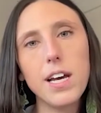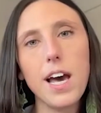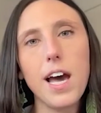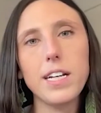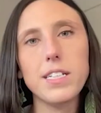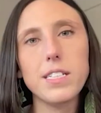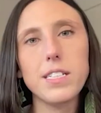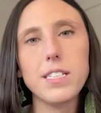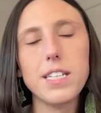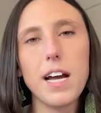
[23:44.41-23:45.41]
and
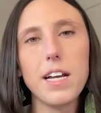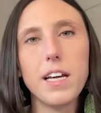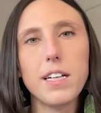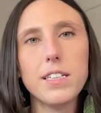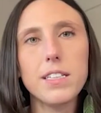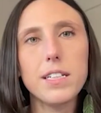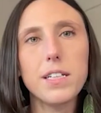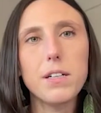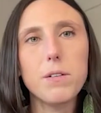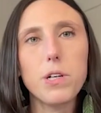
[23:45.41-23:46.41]
deciding
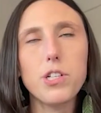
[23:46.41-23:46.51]
what